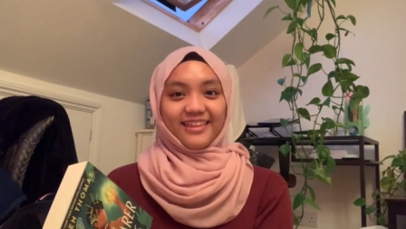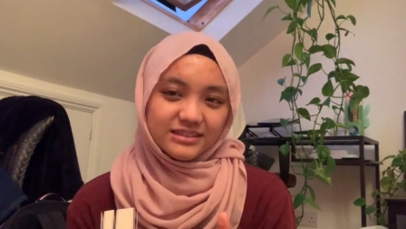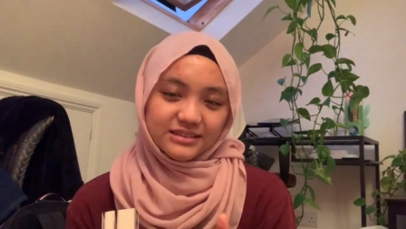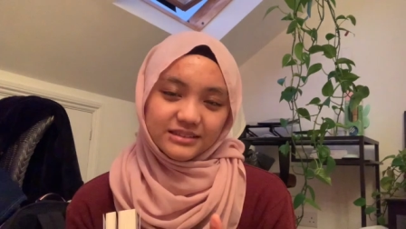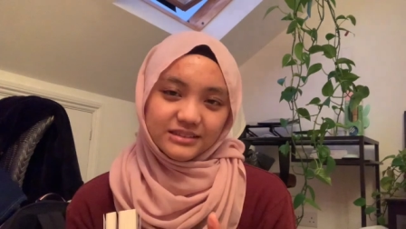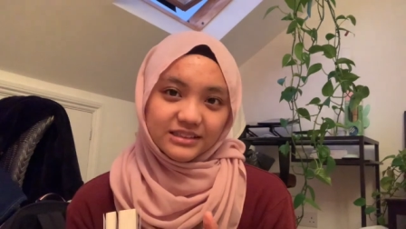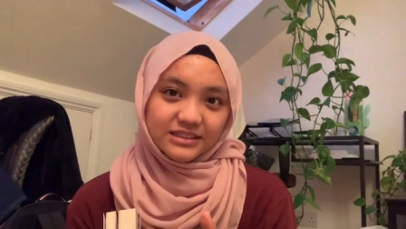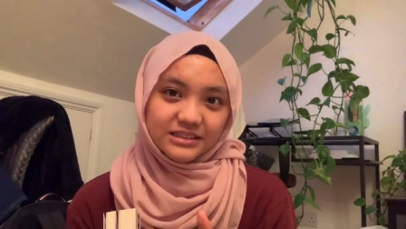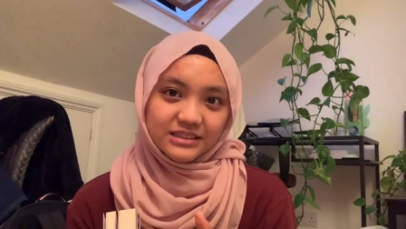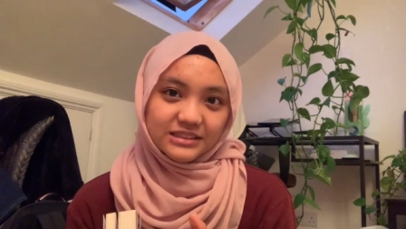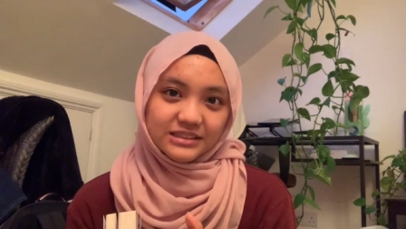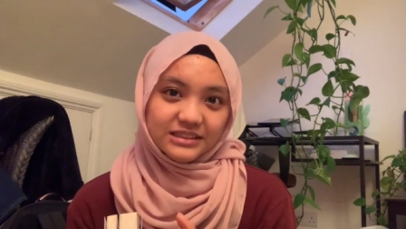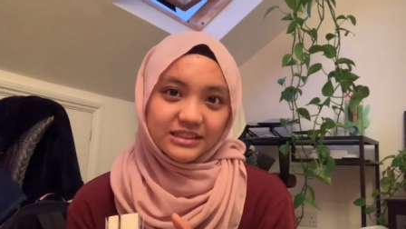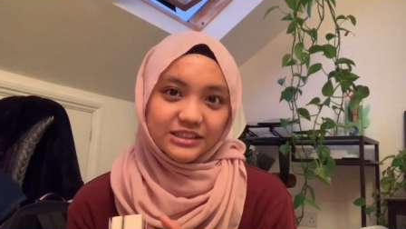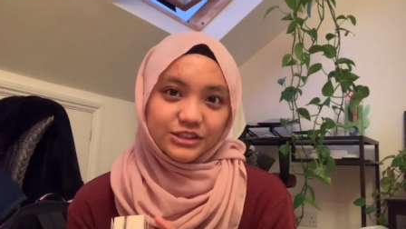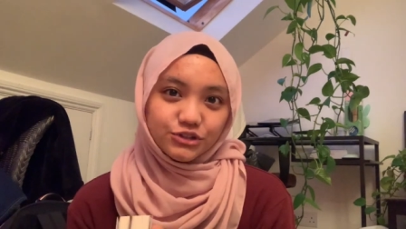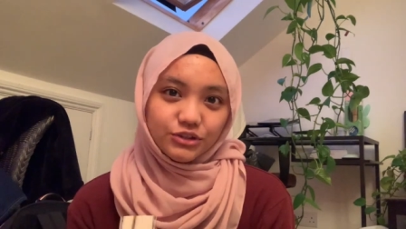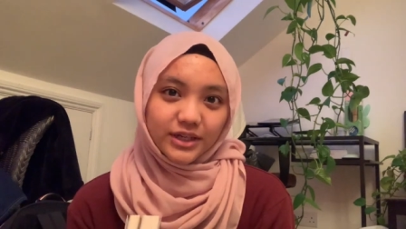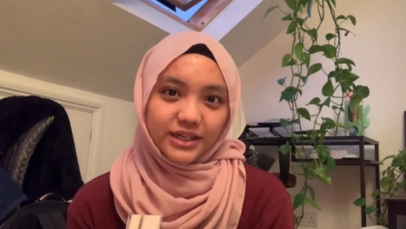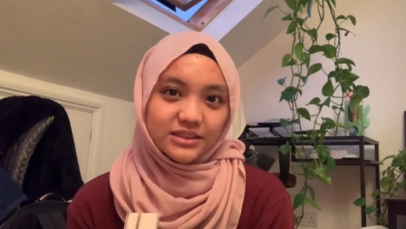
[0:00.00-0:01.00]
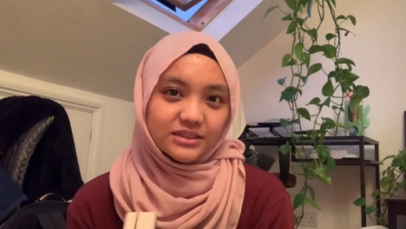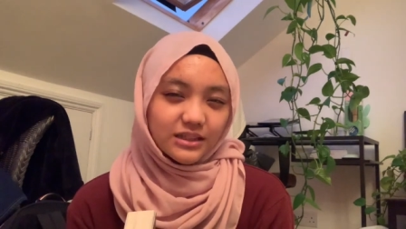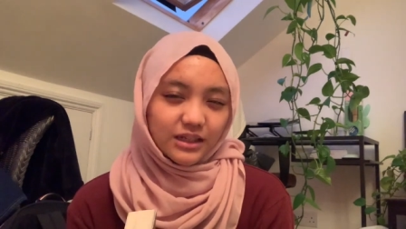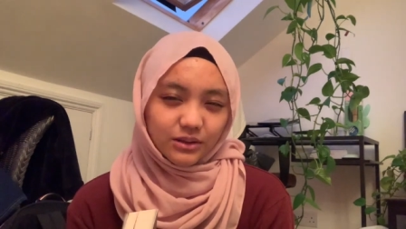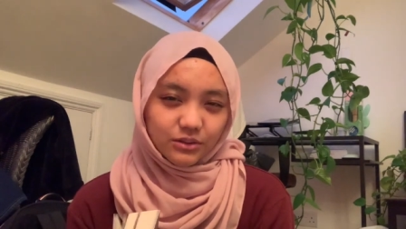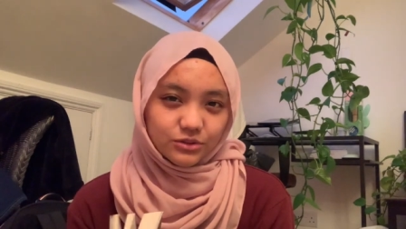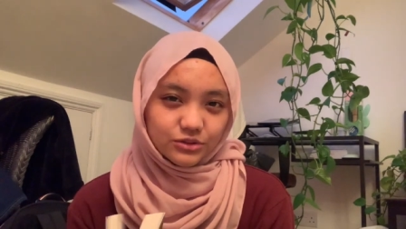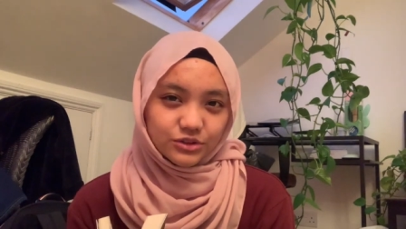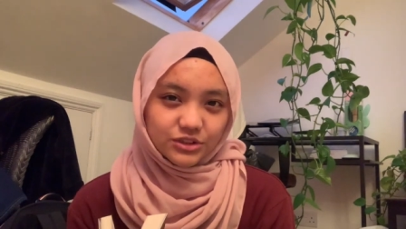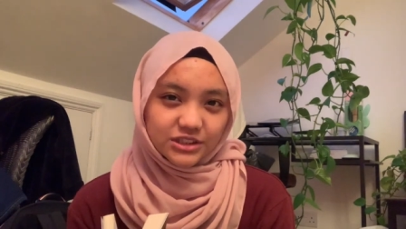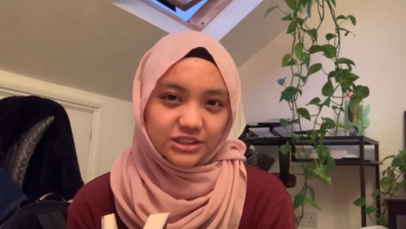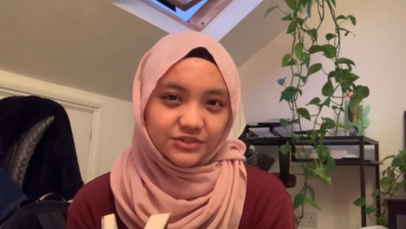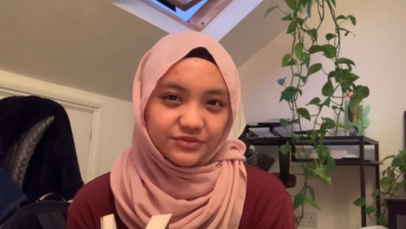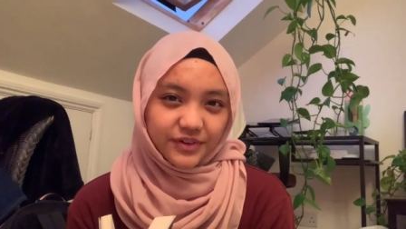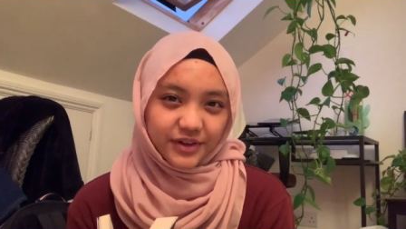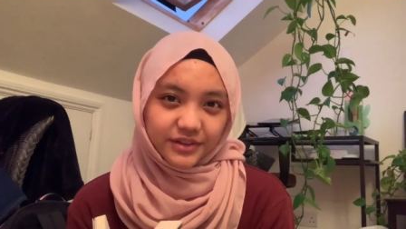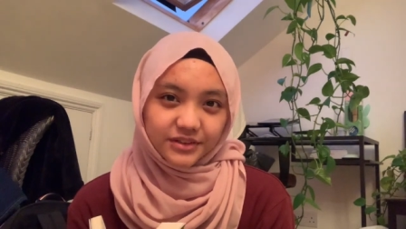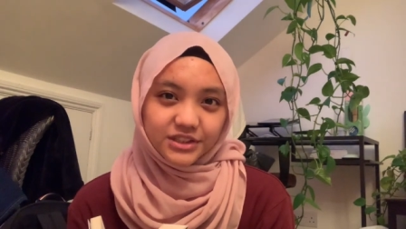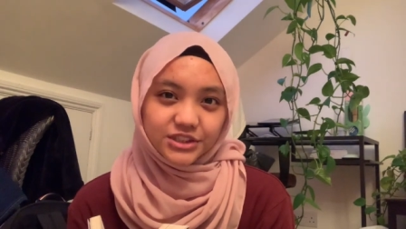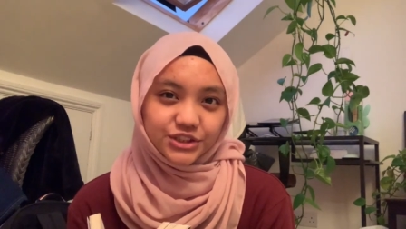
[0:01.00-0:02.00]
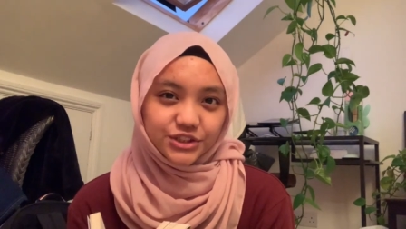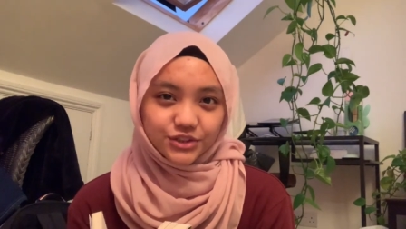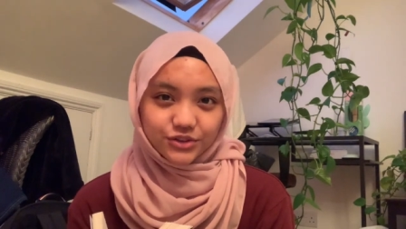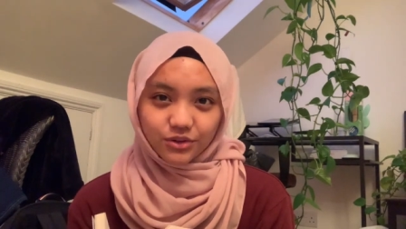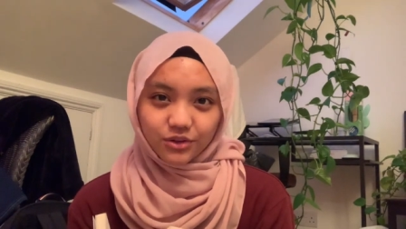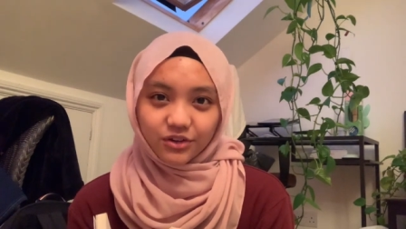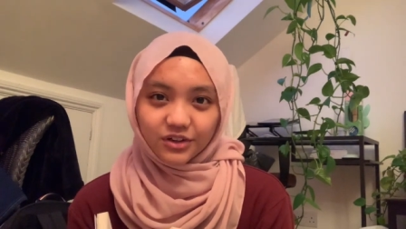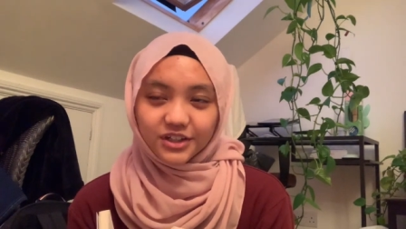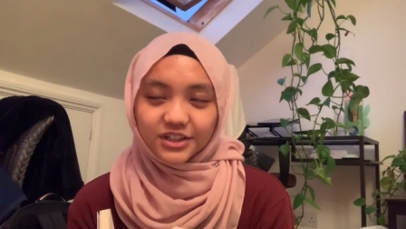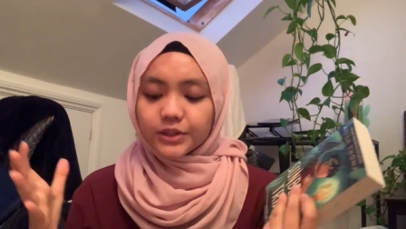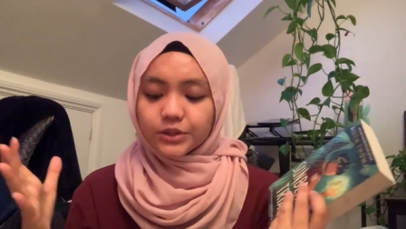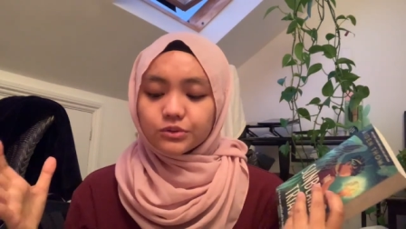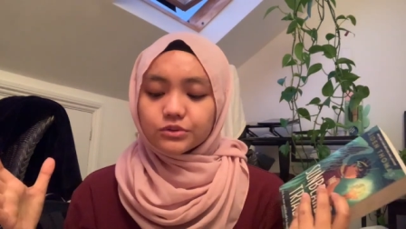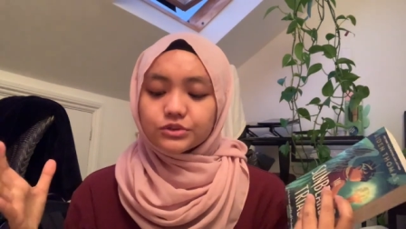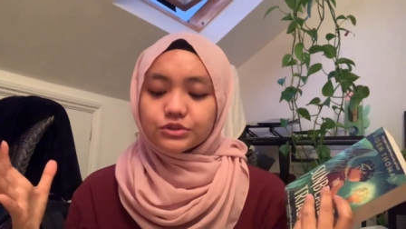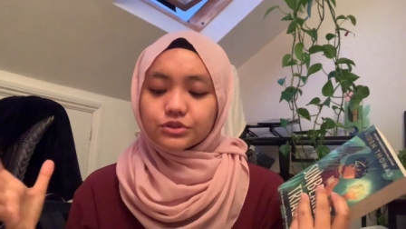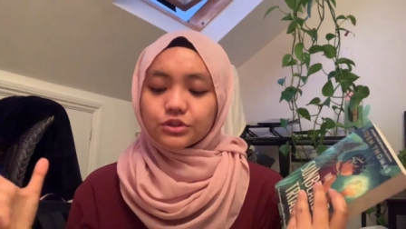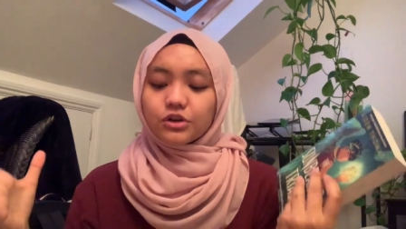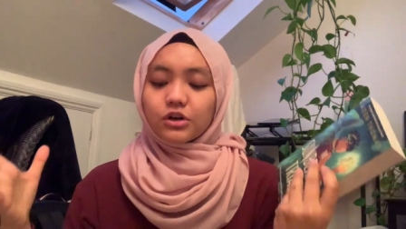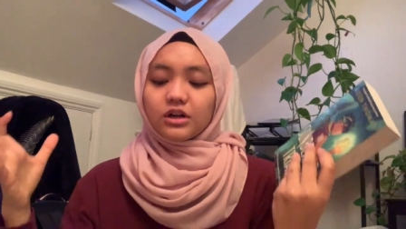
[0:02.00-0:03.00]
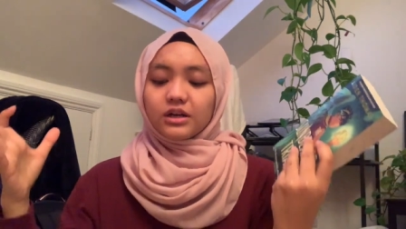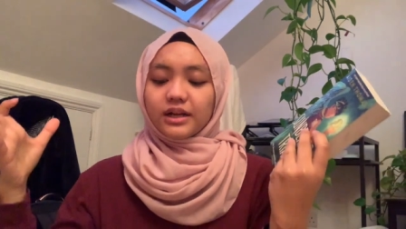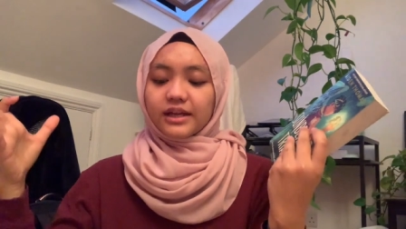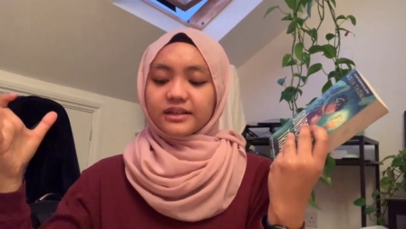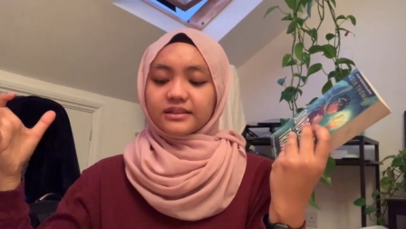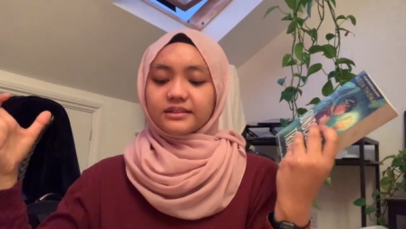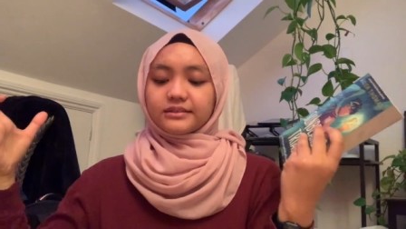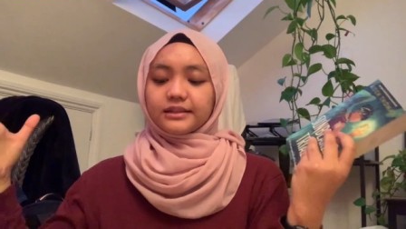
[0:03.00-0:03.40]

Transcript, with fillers: the the trials are also just very short you also got like